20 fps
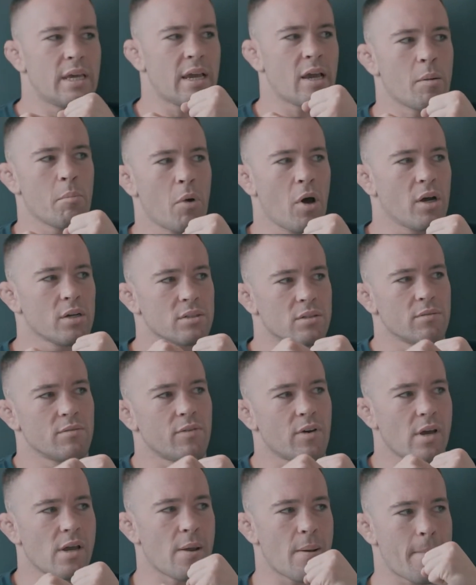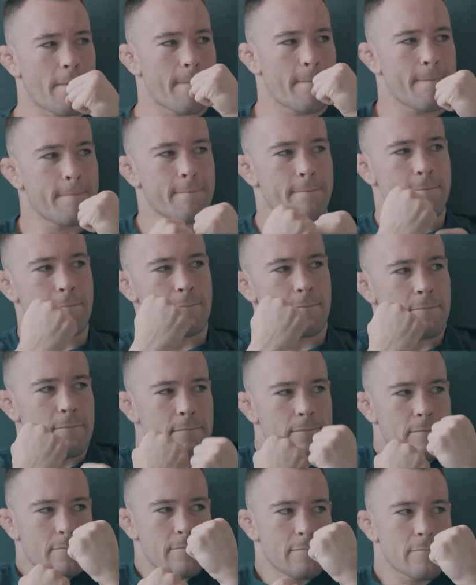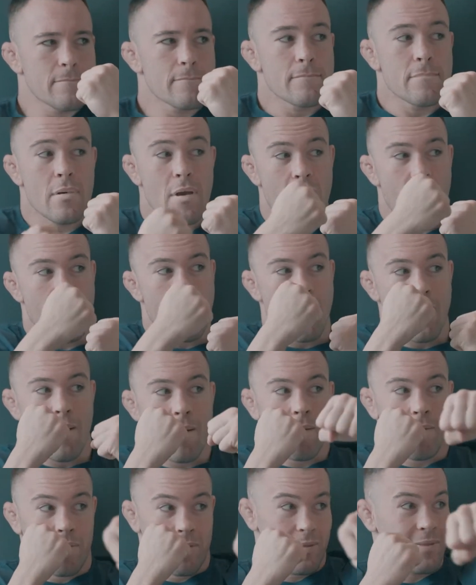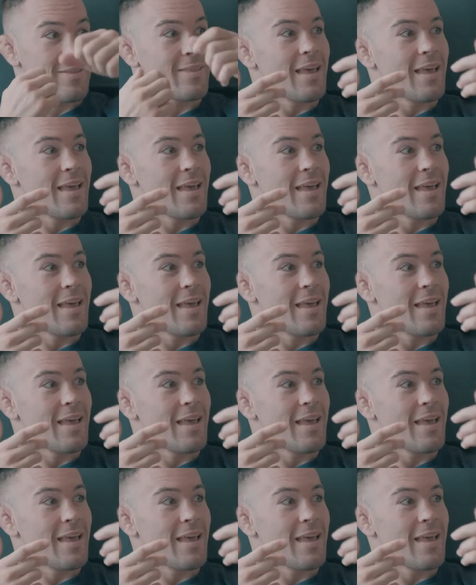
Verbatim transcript: take a boxing fight. Canelo, let's go